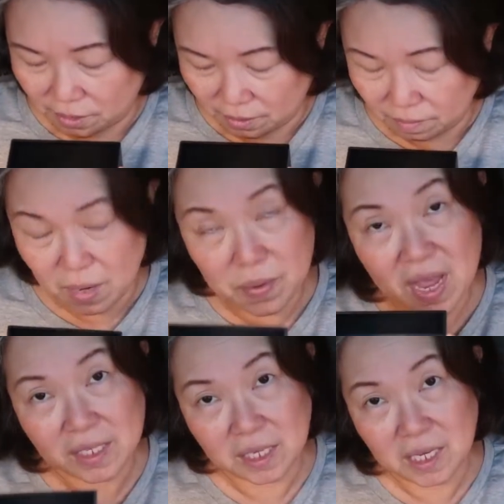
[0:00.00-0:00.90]
Maybe
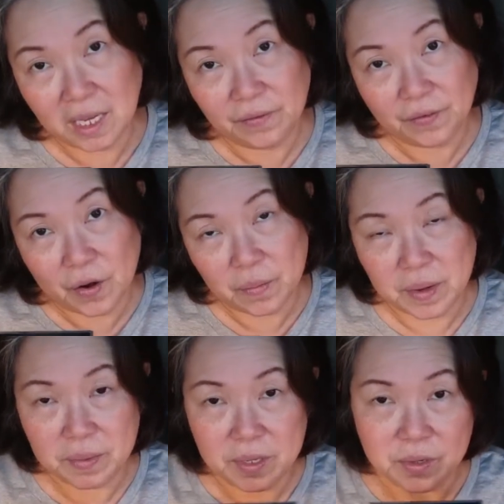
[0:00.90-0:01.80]
as a gift or
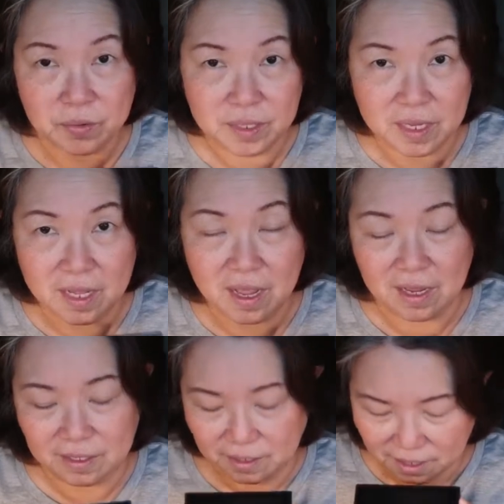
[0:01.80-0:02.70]
maybe use it
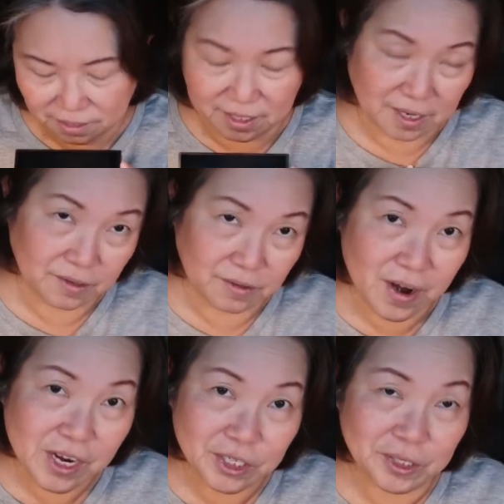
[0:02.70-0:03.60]
as a
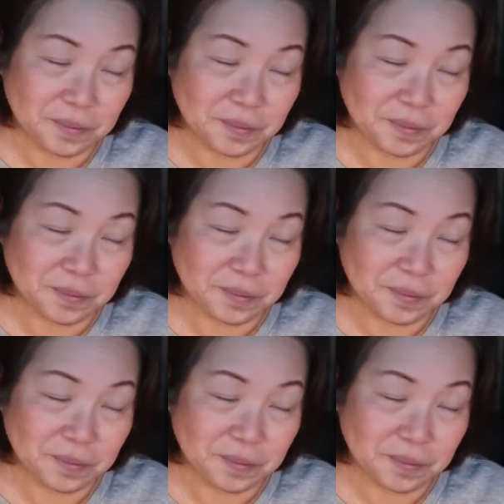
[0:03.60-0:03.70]
decoration.